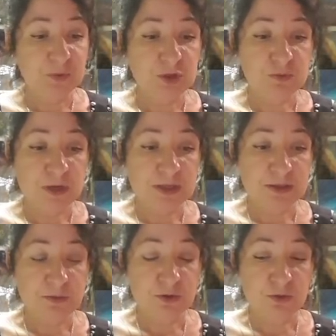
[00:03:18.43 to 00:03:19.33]
which
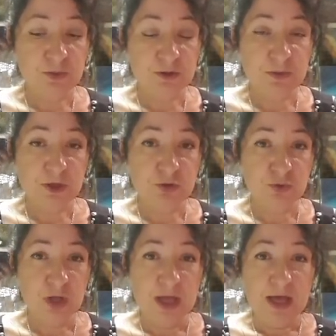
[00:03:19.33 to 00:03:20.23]
makes them super
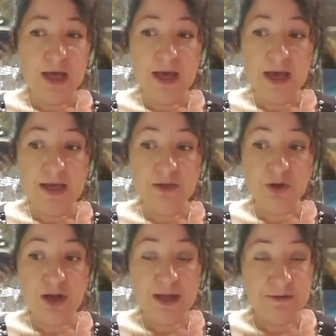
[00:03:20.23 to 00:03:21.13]
special. And
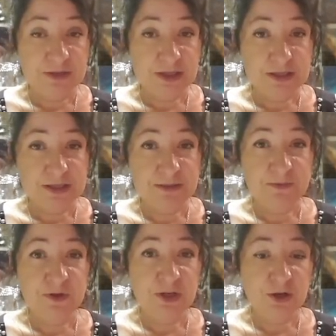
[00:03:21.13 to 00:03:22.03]
I have done
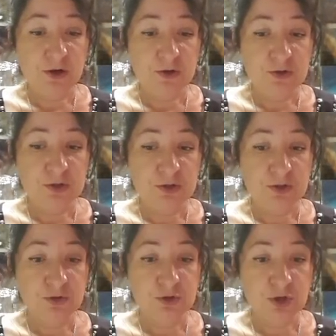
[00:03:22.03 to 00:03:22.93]
some videos
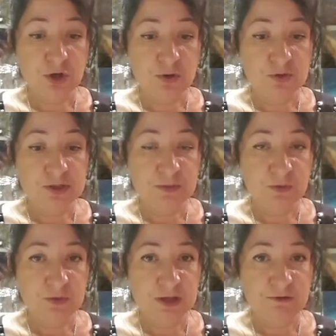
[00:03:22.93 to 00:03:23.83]
to show
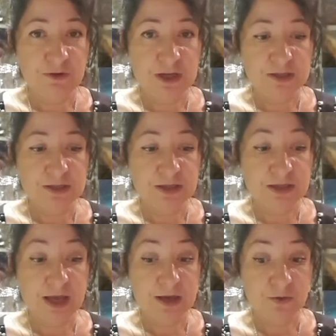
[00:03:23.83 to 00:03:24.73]
some of the effects
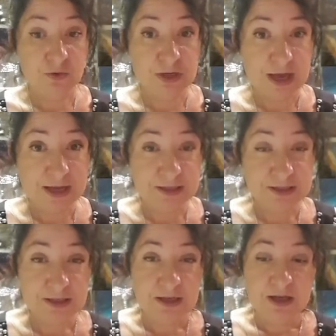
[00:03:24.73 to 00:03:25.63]
that they
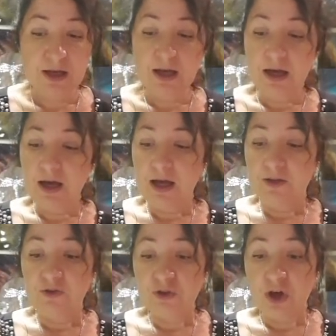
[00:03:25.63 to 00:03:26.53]
create.
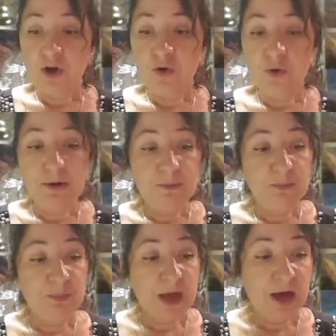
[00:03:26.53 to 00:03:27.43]
So
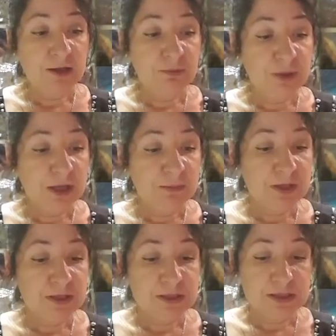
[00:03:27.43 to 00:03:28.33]
powdered
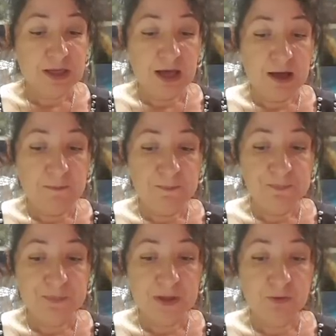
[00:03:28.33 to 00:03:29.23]
pigments are
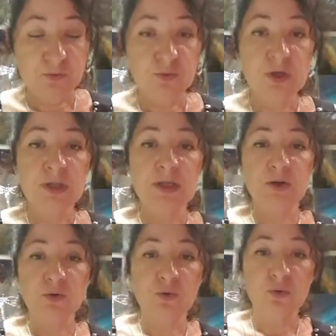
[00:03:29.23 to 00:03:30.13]

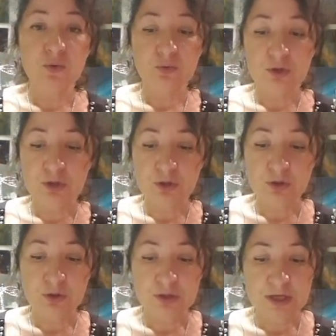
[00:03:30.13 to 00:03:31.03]
really cool
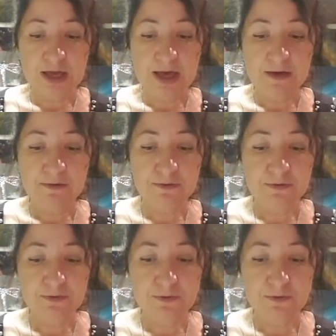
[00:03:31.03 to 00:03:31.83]
to have